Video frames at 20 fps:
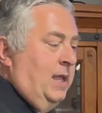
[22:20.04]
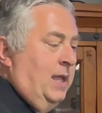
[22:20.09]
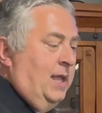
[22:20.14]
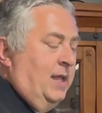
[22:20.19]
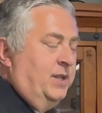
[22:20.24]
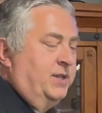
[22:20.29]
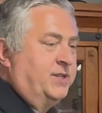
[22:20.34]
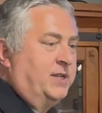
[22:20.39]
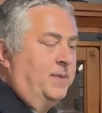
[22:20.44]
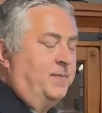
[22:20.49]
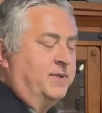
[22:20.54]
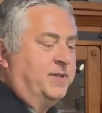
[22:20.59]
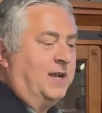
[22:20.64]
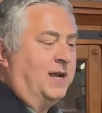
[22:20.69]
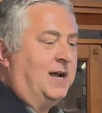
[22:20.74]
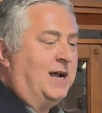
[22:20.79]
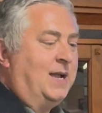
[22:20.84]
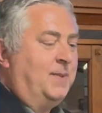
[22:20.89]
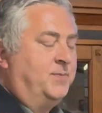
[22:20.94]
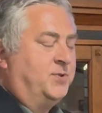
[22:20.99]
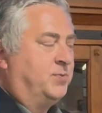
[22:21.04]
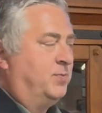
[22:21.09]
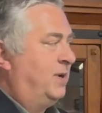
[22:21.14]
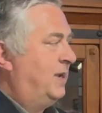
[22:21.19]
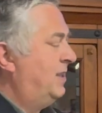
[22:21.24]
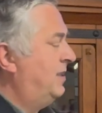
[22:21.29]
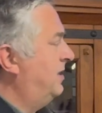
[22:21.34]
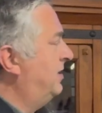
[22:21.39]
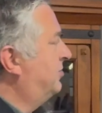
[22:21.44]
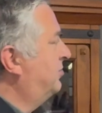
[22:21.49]
And sometimes
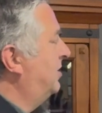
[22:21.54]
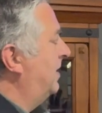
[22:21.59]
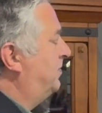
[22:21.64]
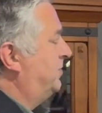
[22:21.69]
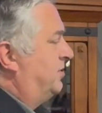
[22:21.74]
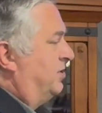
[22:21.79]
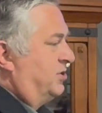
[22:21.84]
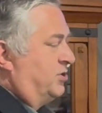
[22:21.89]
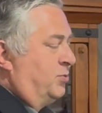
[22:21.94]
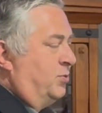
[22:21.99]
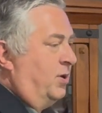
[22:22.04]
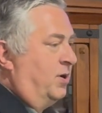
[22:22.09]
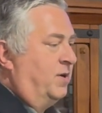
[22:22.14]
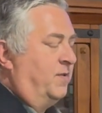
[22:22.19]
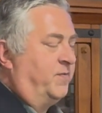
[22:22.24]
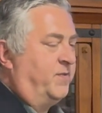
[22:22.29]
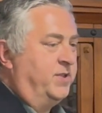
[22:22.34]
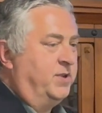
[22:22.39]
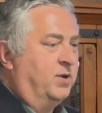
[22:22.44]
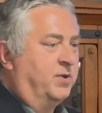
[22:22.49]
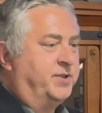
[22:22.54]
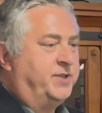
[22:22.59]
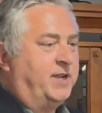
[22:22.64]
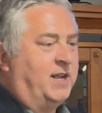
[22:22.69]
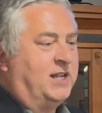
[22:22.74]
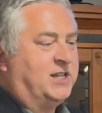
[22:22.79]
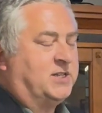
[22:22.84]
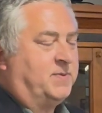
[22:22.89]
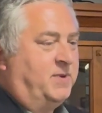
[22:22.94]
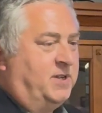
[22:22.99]
when the scripture is quoted from the Old
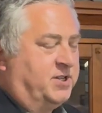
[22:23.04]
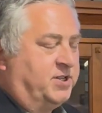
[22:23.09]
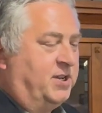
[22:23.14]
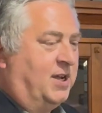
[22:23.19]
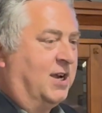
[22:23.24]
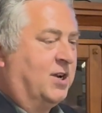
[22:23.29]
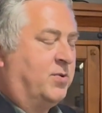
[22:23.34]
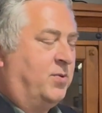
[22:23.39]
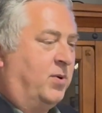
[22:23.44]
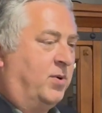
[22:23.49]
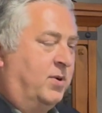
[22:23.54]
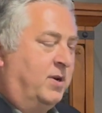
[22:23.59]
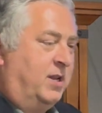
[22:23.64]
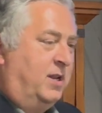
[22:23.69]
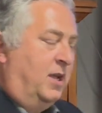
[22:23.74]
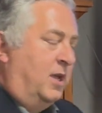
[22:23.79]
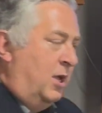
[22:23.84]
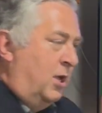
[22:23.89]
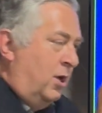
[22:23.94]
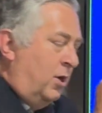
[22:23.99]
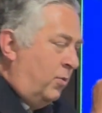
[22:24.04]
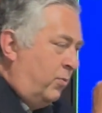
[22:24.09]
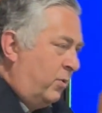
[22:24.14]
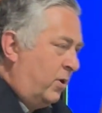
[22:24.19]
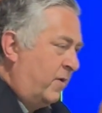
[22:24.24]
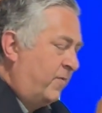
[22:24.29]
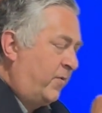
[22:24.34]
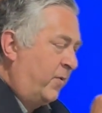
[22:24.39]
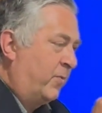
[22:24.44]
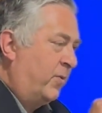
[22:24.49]
Testament, it's not quoted
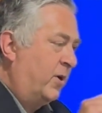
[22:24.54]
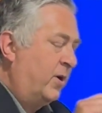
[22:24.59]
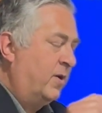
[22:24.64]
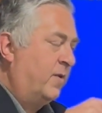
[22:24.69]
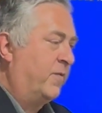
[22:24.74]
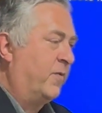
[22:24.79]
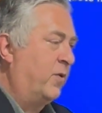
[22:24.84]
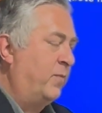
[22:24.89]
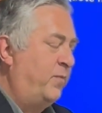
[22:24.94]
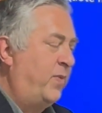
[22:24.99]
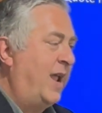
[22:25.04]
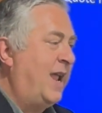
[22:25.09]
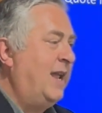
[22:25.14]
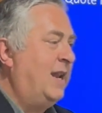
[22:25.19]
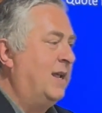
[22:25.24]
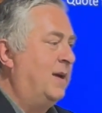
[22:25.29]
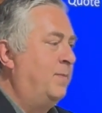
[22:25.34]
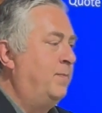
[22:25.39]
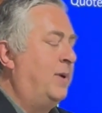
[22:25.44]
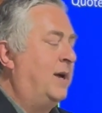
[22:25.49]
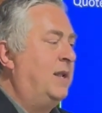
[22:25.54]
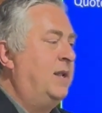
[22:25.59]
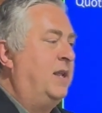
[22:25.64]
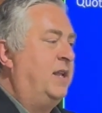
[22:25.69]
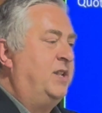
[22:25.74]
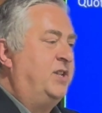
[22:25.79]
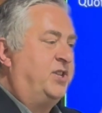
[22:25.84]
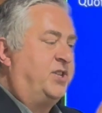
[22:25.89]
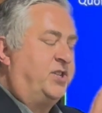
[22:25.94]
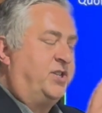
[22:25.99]
word for word or verbatim, but
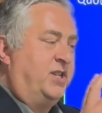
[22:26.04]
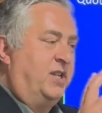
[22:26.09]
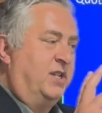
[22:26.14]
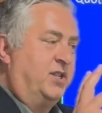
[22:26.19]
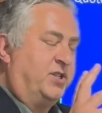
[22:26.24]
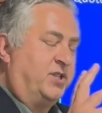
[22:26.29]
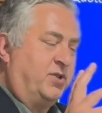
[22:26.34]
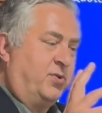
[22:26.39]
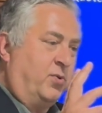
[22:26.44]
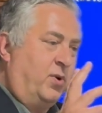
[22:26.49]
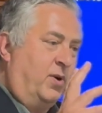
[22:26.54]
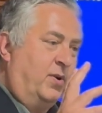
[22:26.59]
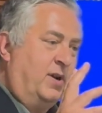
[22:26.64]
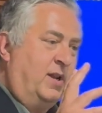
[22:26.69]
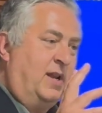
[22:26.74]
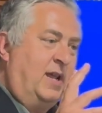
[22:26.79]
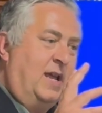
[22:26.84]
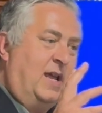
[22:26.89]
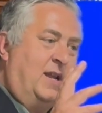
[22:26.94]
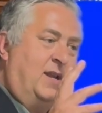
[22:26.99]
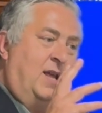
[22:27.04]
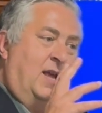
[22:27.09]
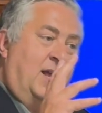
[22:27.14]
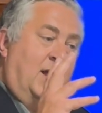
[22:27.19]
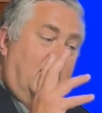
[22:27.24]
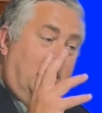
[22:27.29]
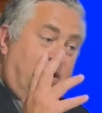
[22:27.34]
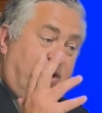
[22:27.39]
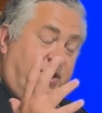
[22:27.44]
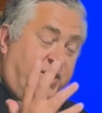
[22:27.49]
it's quoted in
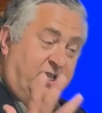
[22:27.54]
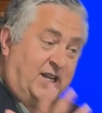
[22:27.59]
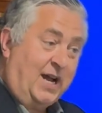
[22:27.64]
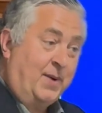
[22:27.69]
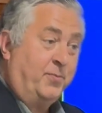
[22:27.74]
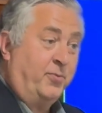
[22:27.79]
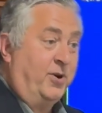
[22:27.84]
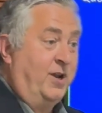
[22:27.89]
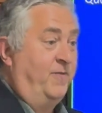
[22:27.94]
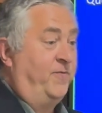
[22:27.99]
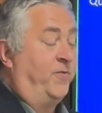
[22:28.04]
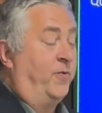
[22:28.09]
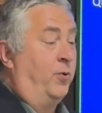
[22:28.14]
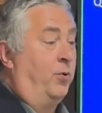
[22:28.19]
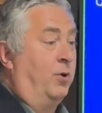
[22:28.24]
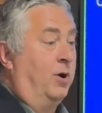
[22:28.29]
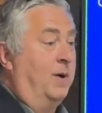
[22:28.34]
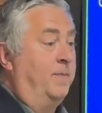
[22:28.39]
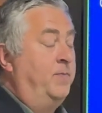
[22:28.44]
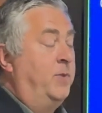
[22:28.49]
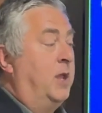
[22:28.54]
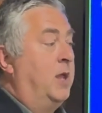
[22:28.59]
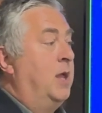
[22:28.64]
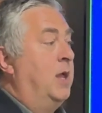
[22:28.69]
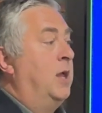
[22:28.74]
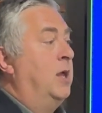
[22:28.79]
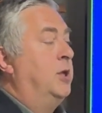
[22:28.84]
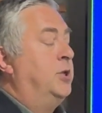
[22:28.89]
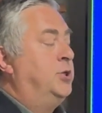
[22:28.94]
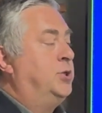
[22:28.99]
summary form,
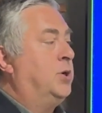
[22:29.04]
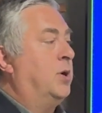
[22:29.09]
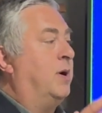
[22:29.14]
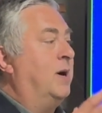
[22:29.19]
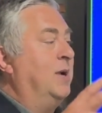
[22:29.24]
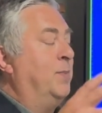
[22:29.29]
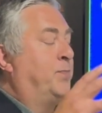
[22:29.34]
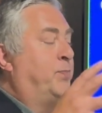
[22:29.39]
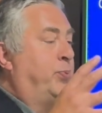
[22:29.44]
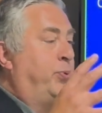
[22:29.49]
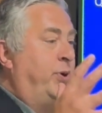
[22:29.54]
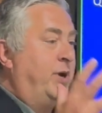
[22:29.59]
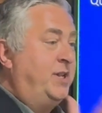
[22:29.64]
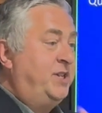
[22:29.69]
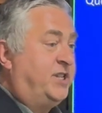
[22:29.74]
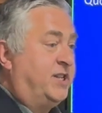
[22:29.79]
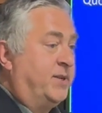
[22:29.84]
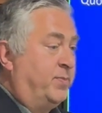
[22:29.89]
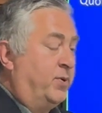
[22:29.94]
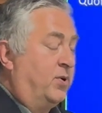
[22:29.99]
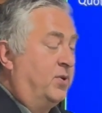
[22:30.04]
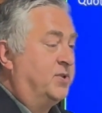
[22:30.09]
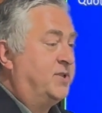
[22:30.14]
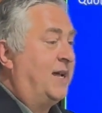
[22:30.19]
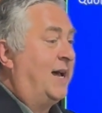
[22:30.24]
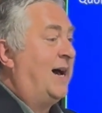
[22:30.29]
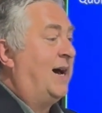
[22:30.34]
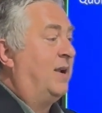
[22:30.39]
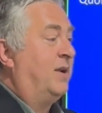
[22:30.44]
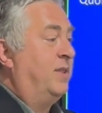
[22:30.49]
drawing principles
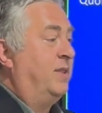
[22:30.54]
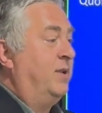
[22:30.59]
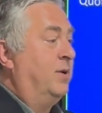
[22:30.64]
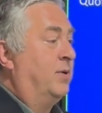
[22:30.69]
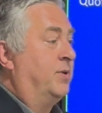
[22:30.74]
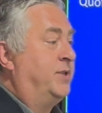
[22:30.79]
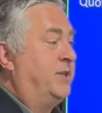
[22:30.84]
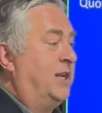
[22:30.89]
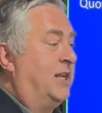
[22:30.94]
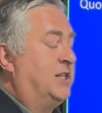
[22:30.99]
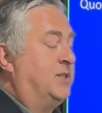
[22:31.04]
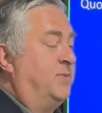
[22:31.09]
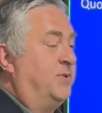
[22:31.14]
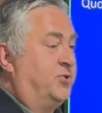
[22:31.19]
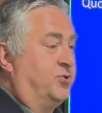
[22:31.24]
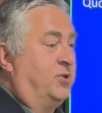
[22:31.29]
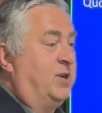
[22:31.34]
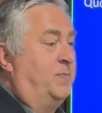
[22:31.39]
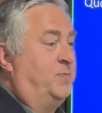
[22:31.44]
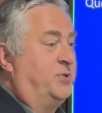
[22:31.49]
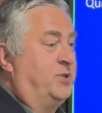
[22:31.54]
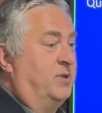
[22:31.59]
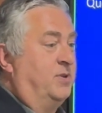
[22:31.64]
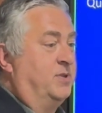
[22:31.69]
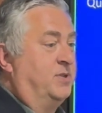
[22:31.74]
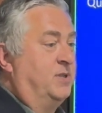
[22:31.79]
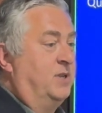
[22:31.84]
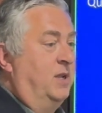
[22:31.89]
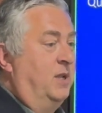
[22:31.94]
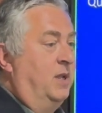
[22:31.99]
out of the Old Testament scriptures.